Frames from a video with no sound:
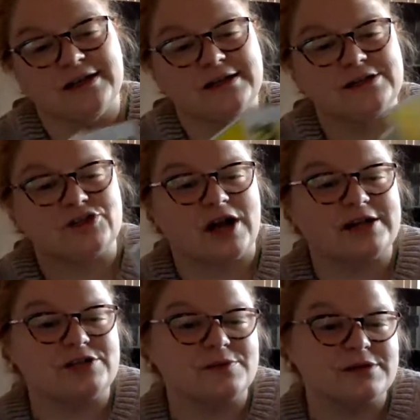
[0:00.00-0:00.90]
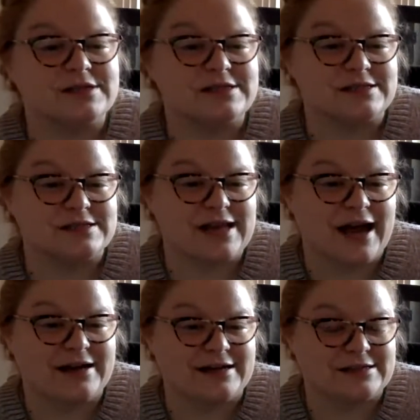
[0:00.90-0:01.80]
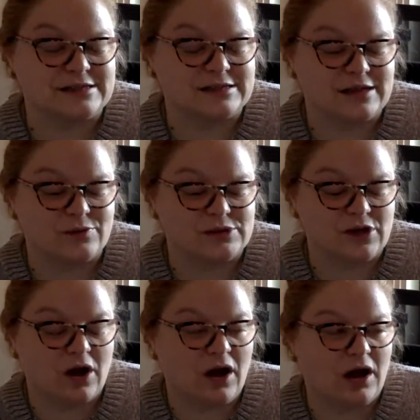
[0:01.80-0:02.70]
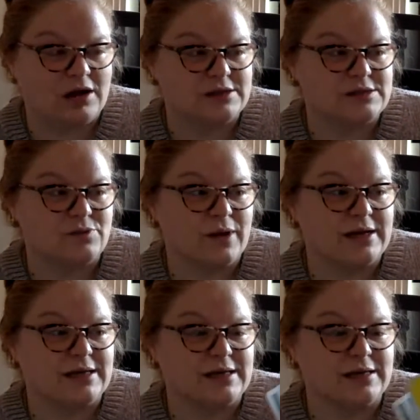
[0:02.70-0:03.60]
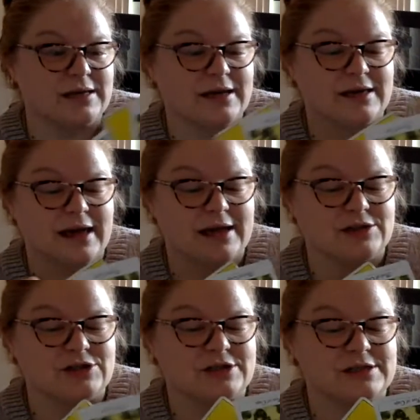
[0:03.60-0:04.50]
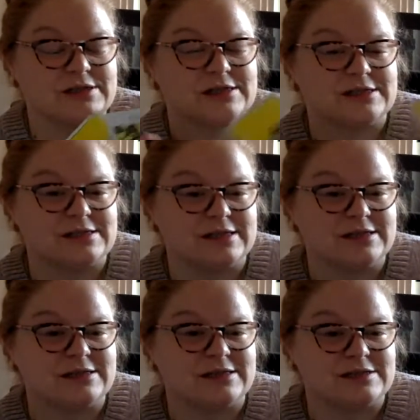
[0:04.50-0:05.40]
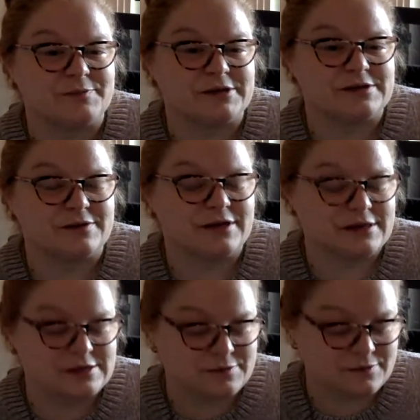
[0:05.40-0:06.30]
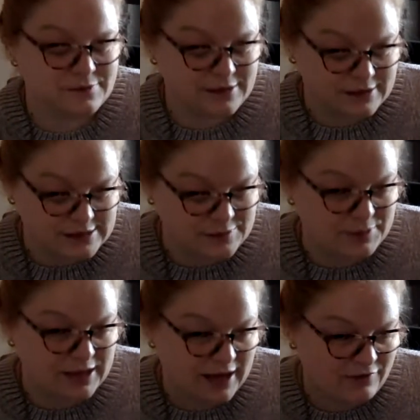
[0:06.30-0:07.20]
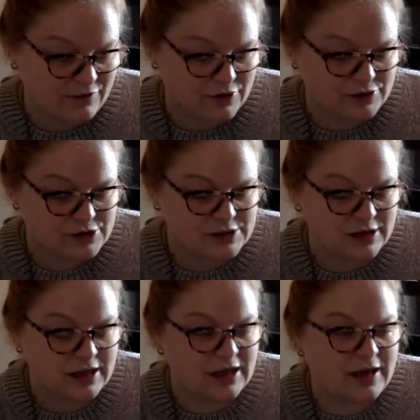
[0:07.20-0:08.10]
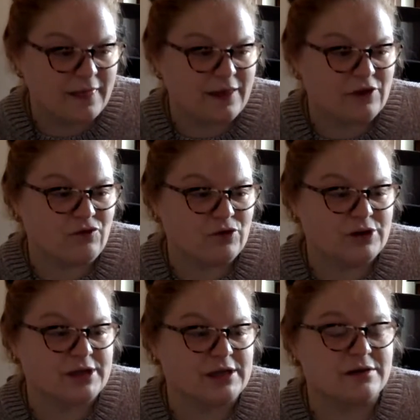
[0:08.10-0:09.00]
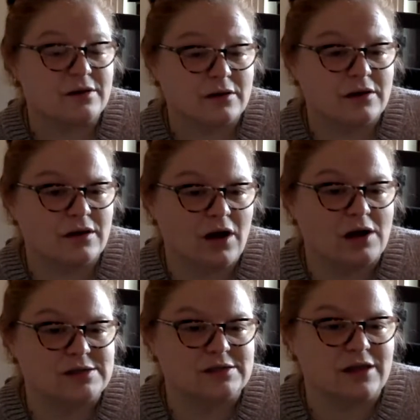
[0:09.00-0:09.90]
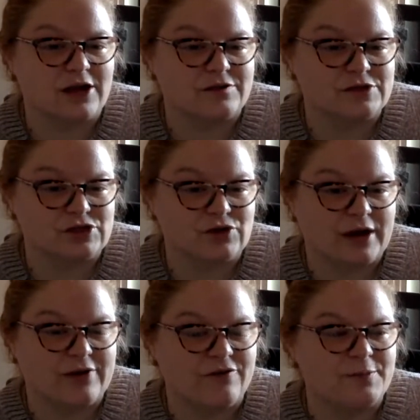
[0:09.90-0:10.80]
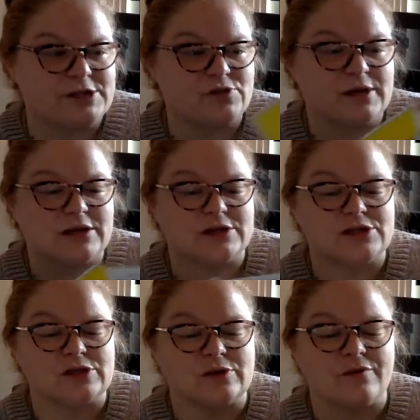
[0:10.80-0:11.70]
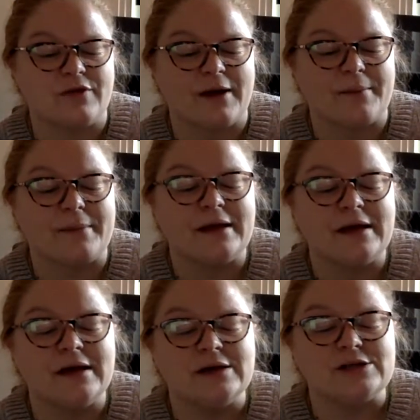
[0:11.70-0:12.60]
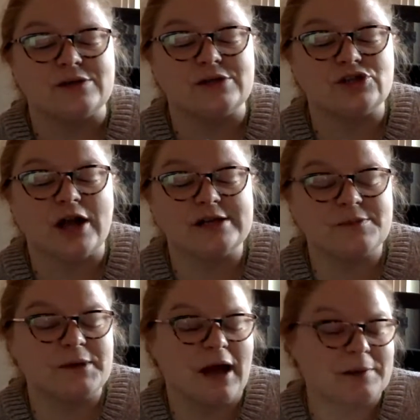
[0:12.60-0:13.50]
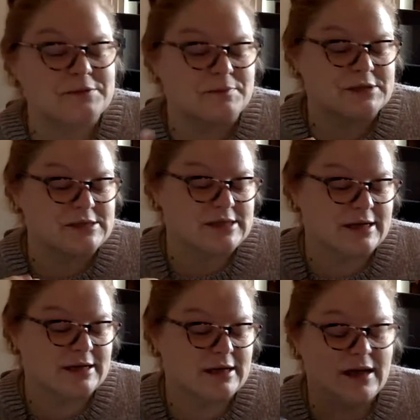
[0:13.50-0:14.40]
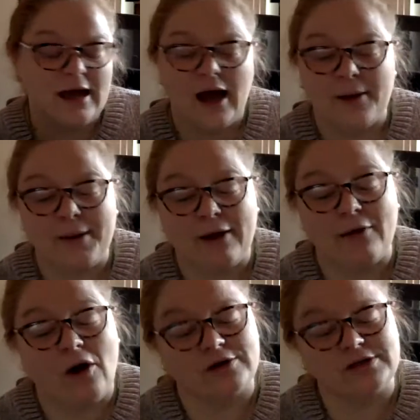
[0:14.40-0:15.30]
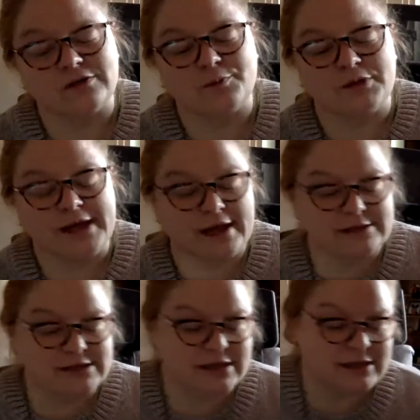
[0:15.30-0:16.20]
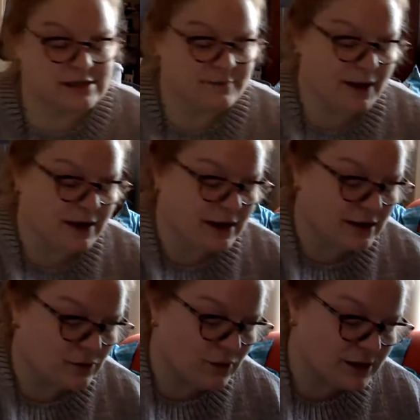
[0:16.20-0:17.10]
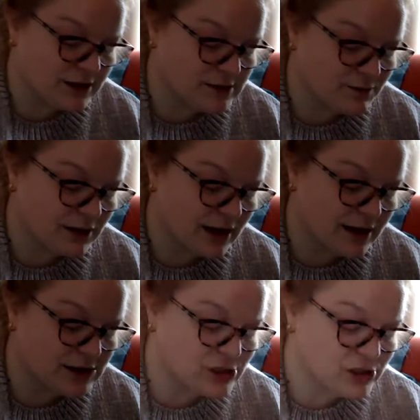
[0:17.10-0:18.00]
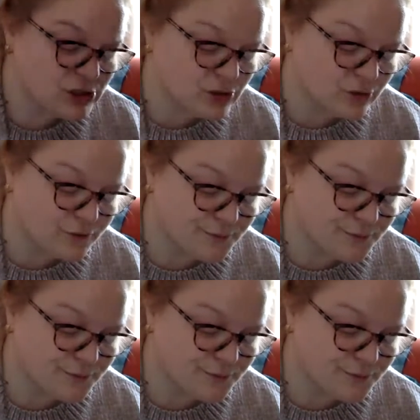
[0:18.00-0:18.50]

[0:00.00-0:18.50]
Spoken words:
He's trying to release the sadness that was caused when he engaged in this deceit, in these behaviors that really caused a lot of strife between the two of them. So he's trying to be optimistic about also the plans that he's making and what he's planning to do.